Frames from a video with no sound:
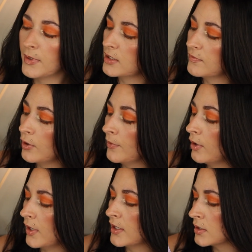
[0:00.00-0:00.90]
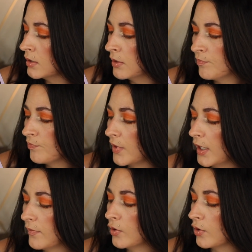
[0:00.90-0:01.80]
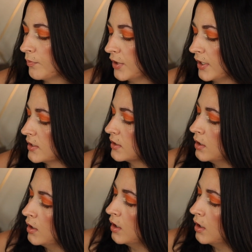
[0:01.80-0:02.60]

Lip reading: because formula-wise, I have no complaints.